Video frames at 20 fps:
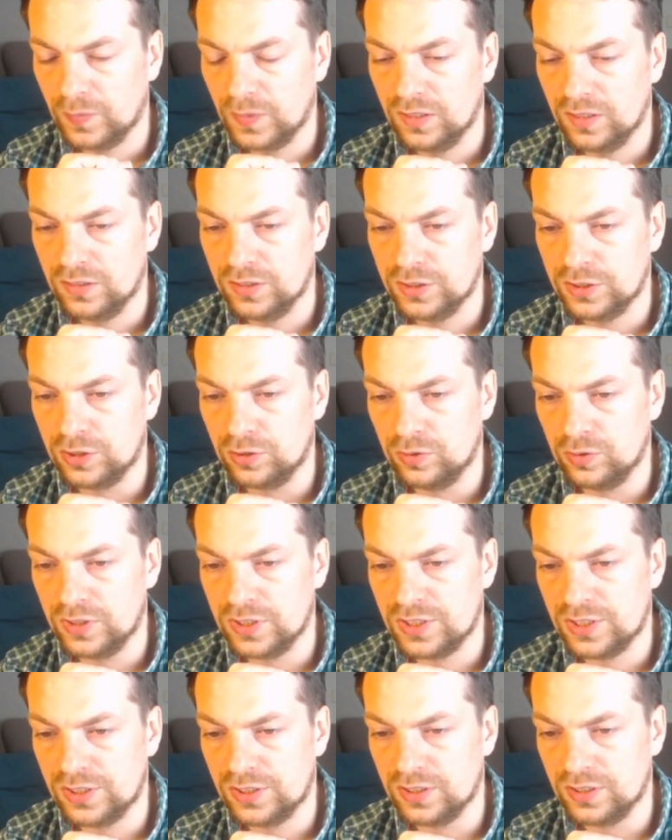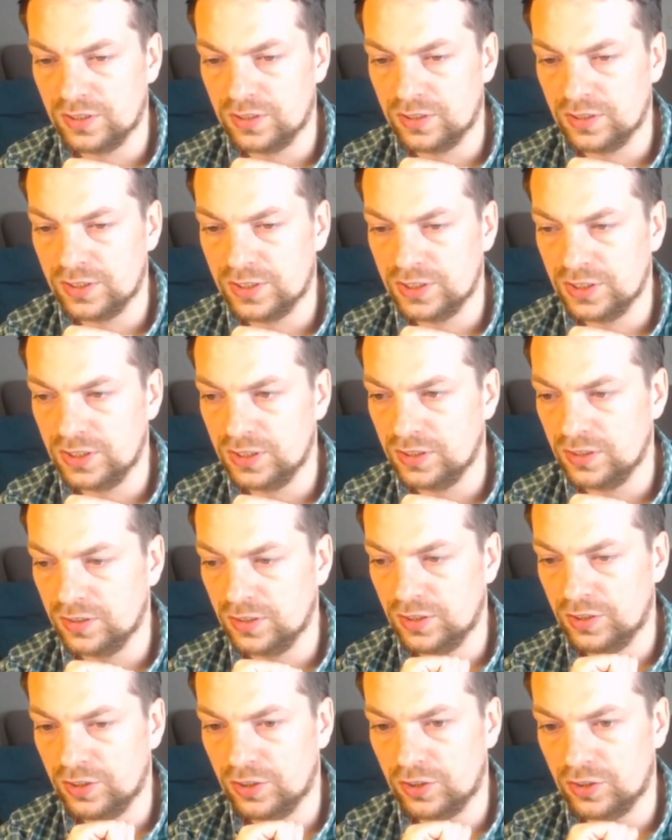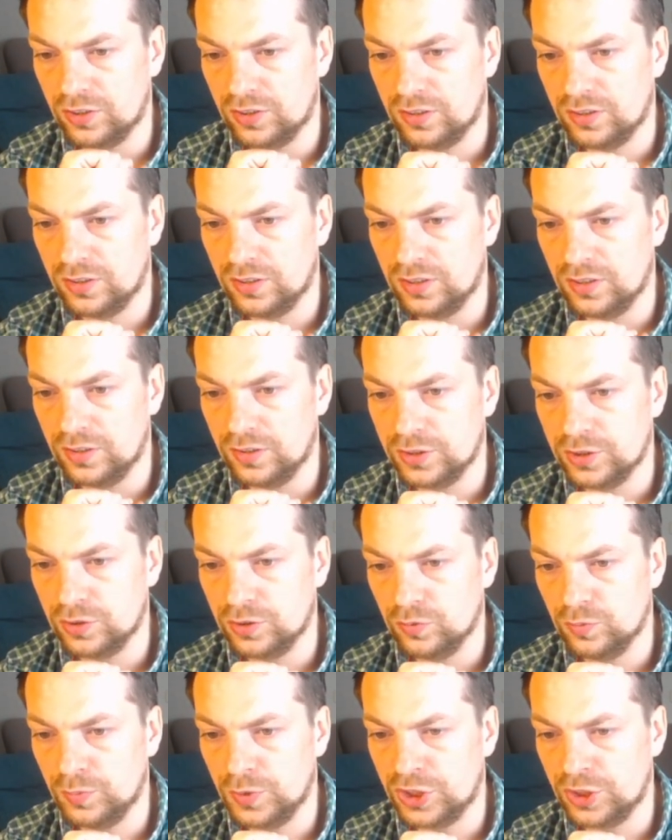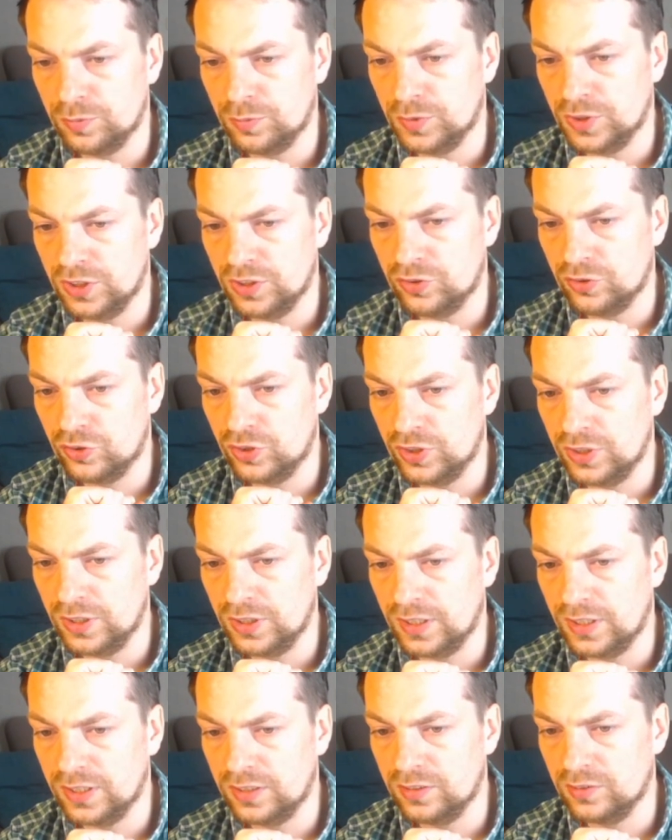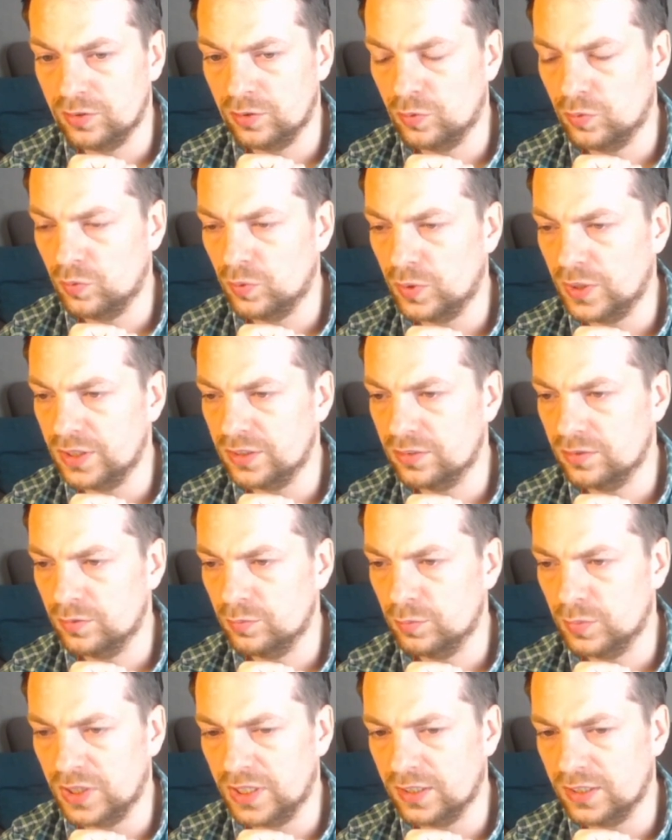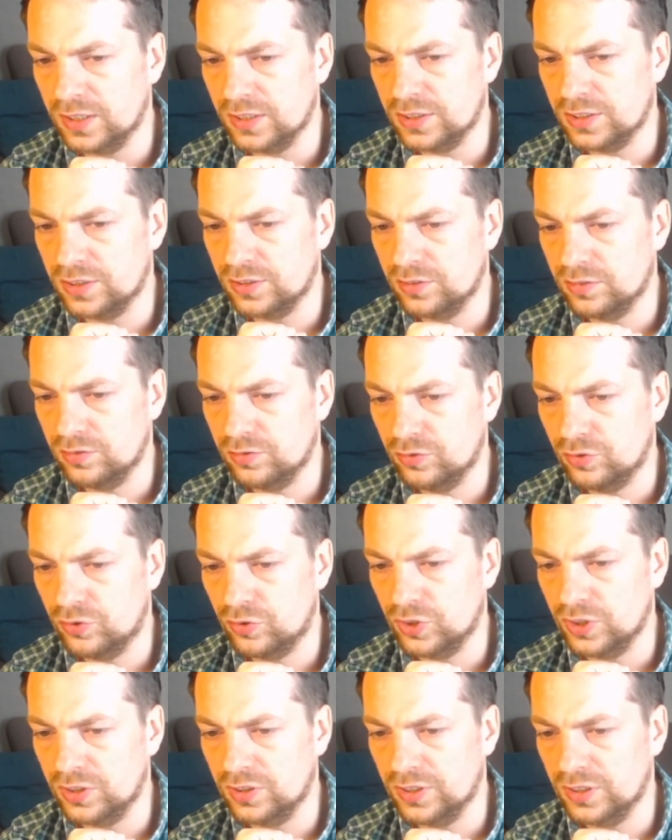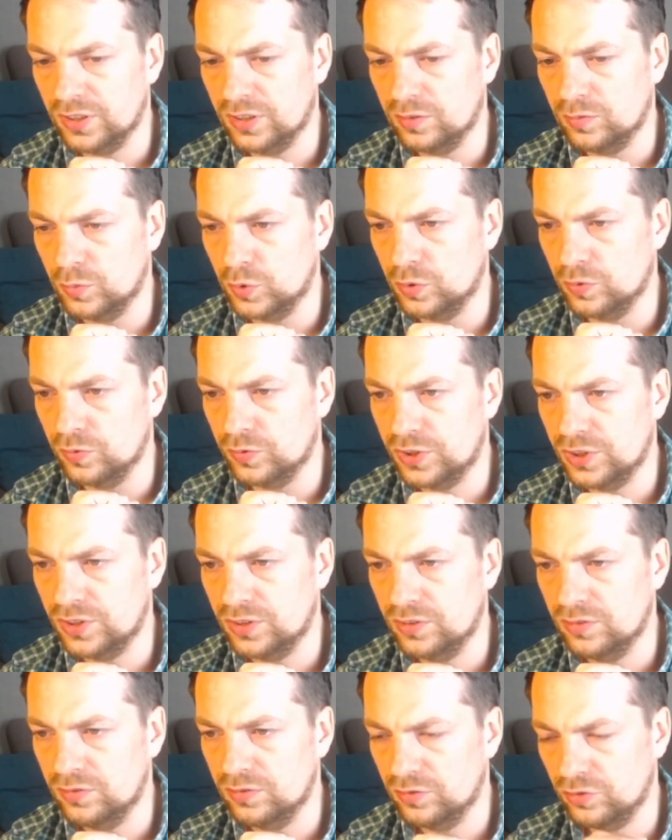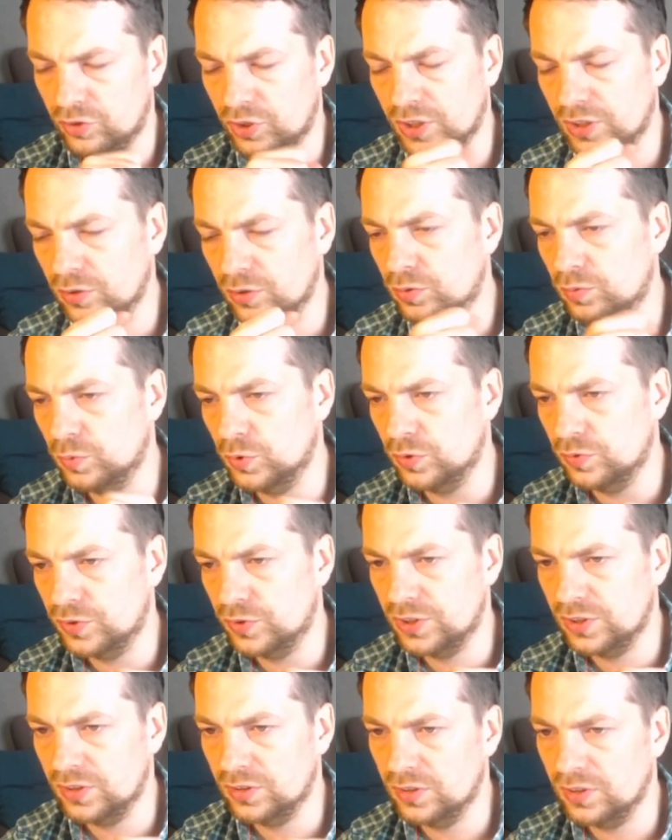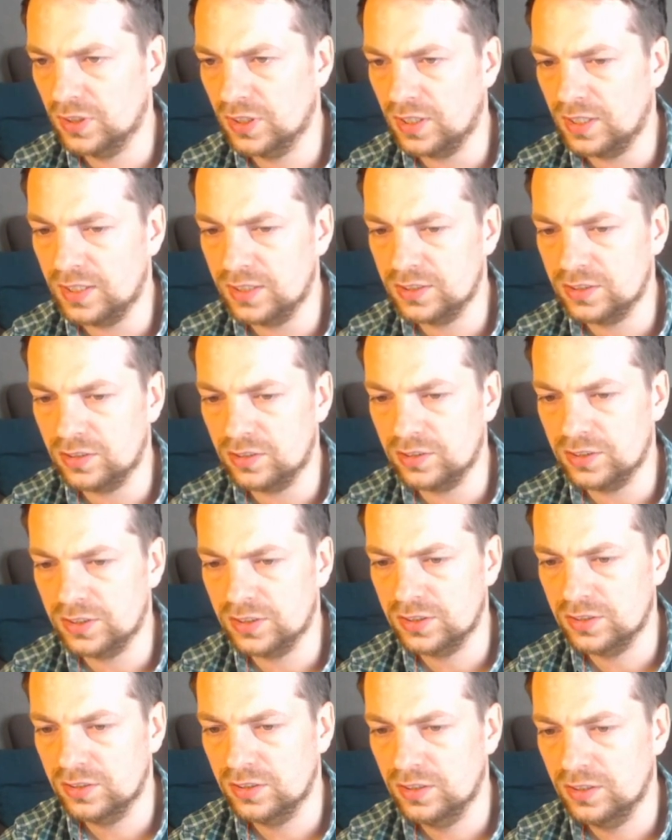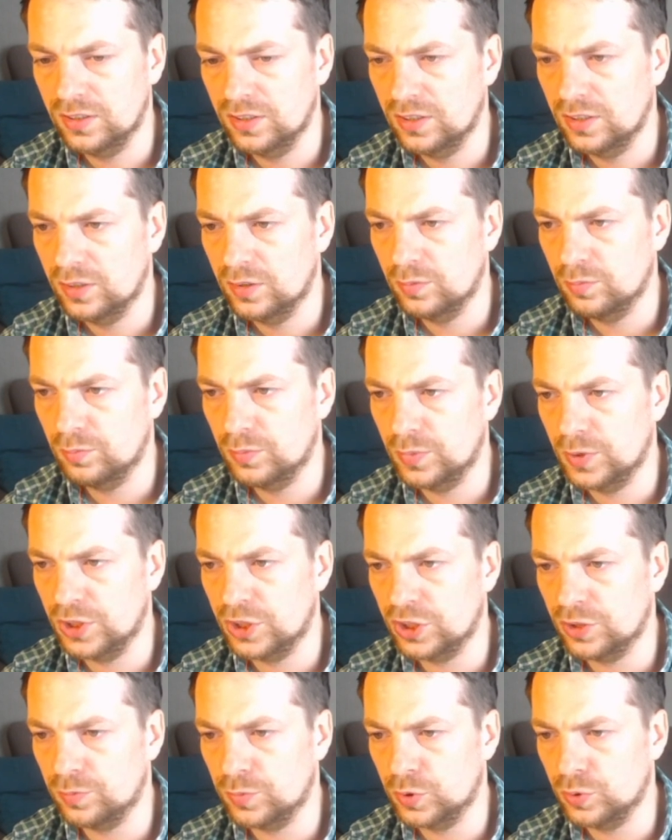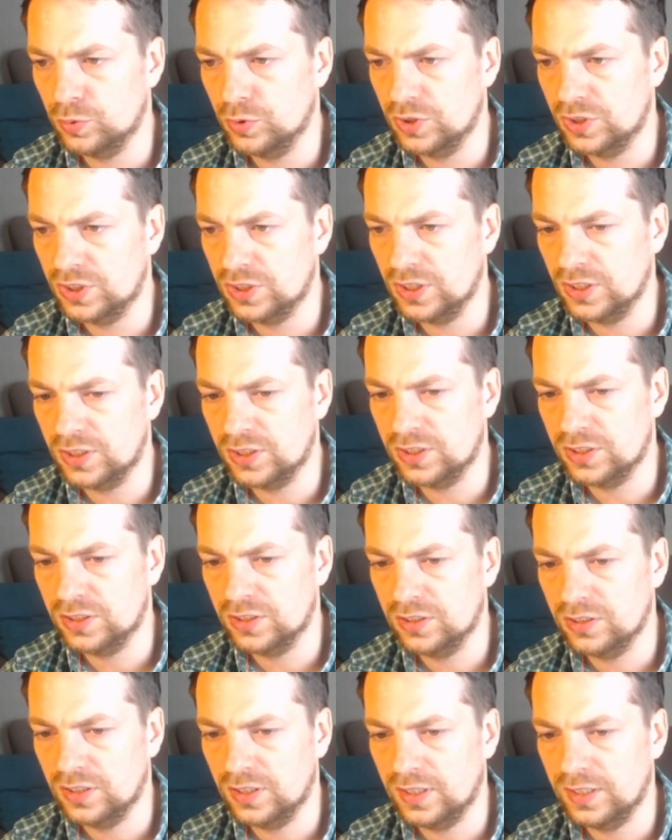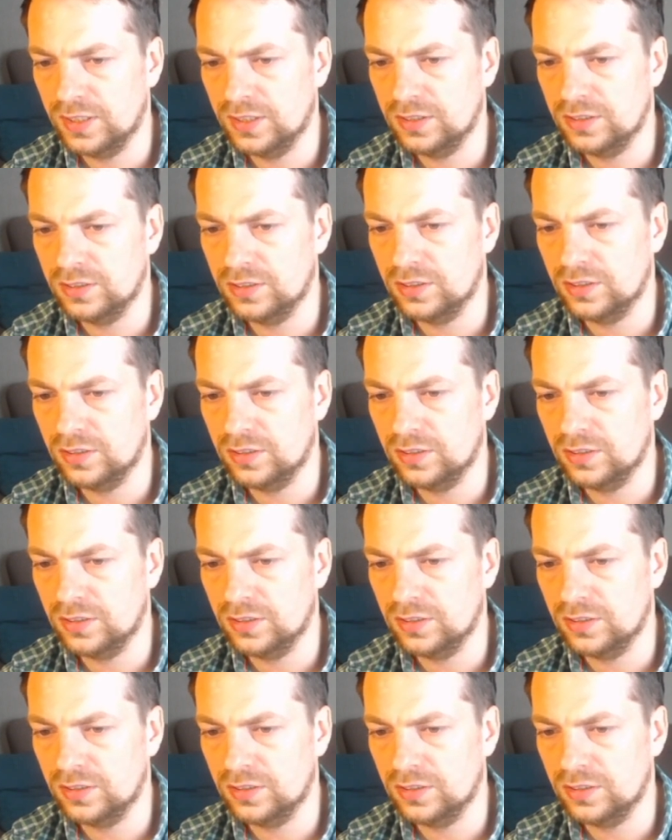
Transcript: So let's see here. So bishop d3, and black has 3 legal moves, 3 good moves: castles, bishop to e6, and